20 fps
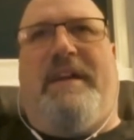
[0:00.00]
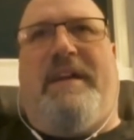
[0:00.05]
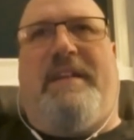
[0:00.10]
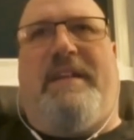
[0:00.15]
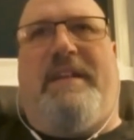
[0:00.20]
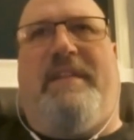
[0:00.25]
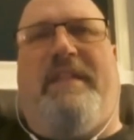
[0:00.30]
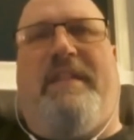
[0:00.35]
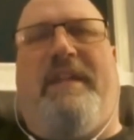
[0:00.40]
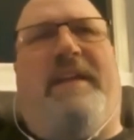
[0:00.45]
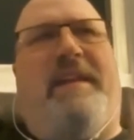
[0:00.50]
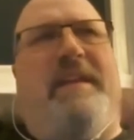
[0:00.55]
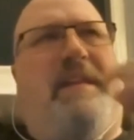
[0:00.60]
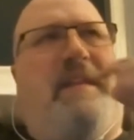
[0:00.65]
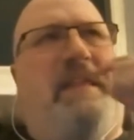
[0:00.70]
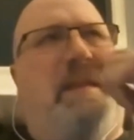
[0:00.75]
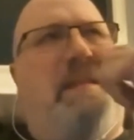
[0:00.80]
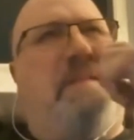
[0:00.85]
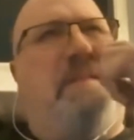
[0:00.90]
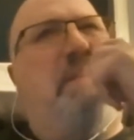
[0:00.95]
And
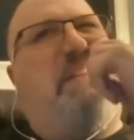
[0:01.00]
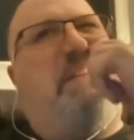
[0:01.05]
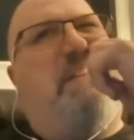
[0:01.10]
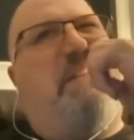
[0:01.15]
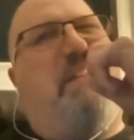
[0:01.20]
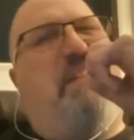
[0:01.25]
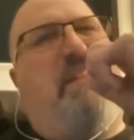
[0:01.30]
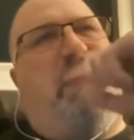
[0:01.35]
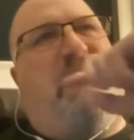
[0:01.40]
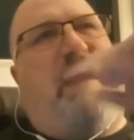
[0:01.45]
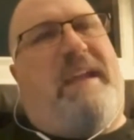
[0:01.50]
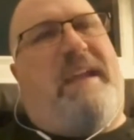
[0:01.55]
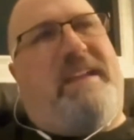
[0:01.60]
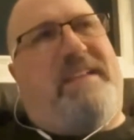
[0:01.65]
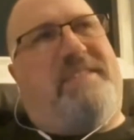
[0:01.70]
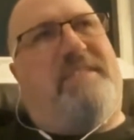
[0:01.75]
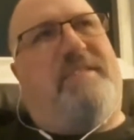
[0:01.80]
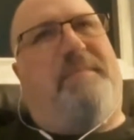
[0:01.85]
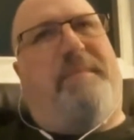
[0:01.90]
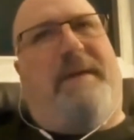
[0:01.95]
then the
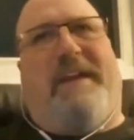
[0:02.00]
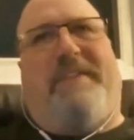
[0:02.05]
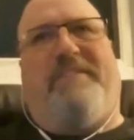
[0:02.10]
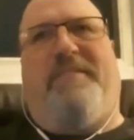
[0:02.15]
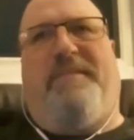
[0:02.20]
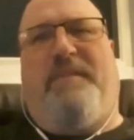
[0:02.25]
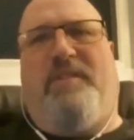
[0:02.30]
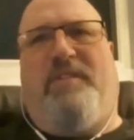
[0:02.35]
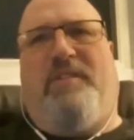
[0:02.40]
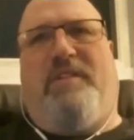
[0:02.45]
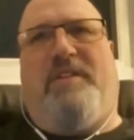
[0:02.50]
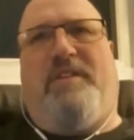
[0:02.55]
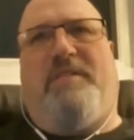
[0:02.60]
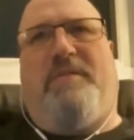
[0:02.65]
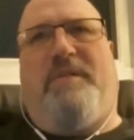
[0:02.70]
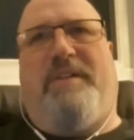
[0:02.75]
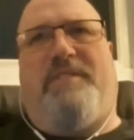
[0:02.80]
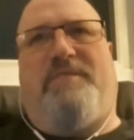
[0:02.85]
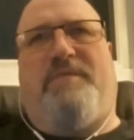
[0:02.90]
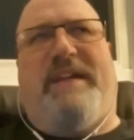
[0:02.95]
answer back from New York
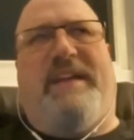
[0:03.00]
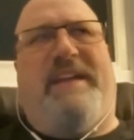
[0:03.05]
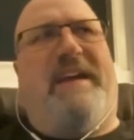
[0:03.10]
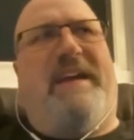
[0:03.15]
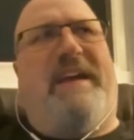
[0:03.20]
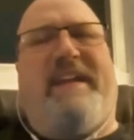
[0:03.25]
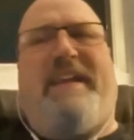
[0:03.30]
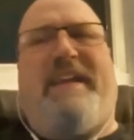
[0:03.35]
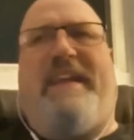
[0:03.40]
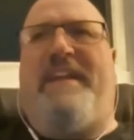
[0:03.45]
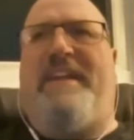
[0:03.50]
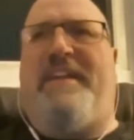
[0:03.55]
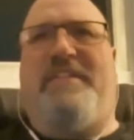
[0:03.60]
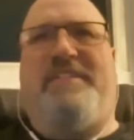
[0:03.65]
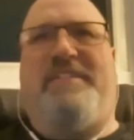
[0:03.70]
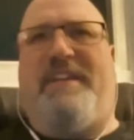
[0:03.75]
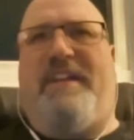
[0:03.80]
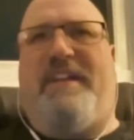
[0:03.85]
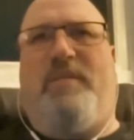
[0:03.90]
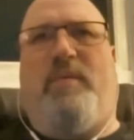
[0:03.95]
was, well, I can't
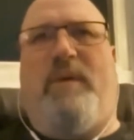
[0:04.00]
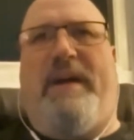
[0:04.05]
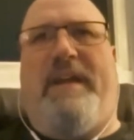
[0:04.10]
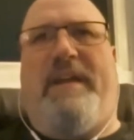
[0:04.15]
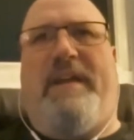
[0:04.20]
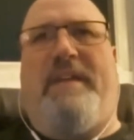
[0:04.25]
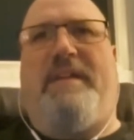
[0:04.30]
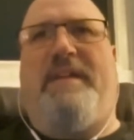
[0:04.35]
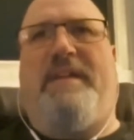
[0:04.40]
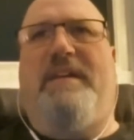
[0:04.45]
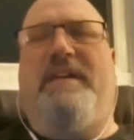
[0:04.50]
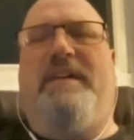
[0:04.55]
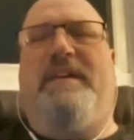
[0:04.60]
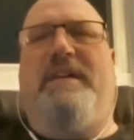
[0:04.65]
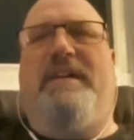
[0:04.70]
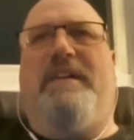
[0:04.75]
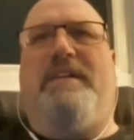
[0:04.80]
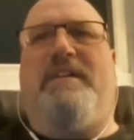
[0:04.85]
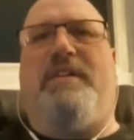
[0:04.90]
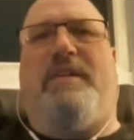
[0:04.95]
understand why
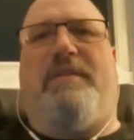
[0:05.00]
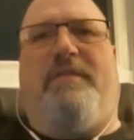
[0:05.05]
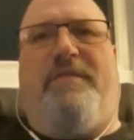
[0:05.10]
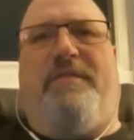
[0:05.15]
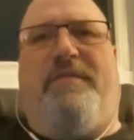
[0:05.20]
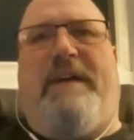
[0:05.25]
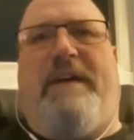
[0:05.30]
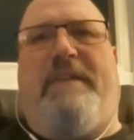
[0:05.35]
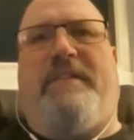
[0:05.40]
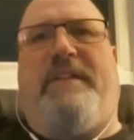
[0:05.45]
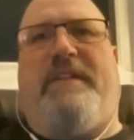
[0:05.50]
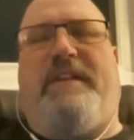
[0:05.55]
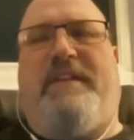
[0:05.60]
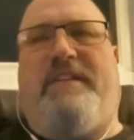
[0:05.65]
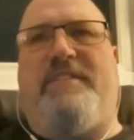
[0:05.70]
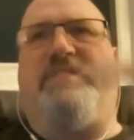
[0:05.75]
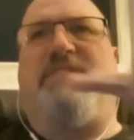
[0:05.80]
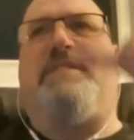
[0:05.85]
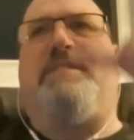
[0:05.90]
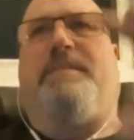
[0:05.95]
you haven't found it.
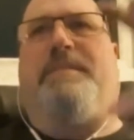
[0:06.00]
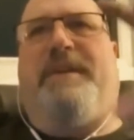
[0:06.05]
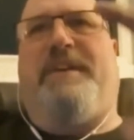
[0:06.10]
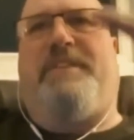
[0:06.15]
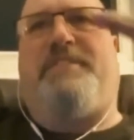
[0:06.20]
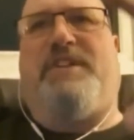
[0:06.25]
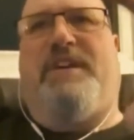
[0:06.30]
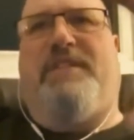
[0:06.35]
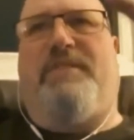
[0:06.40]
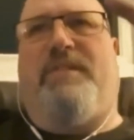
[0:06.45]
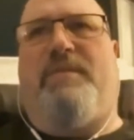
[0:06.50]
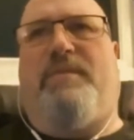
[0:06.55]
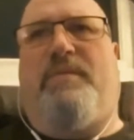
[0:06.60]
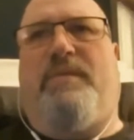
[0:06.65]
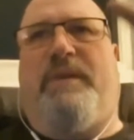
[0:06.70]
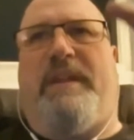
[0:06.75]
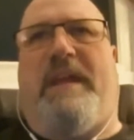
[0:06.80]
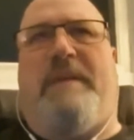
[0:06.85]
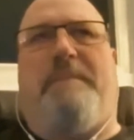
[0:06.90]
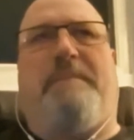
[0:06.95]
Here's the picture of it
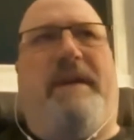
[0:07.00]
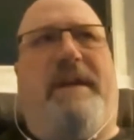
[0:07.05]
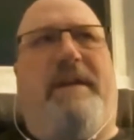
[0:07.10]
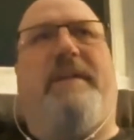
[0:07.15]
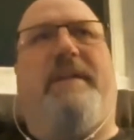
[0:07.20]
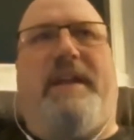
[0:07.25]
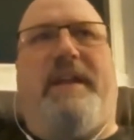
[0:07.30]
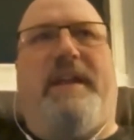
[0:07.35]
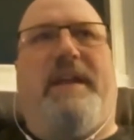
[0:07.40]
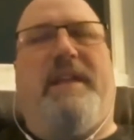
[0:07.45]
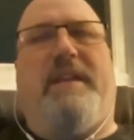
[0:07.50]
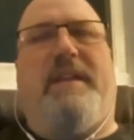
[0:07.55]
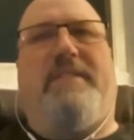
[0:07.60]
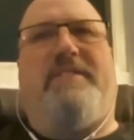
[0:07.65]
when I buried it.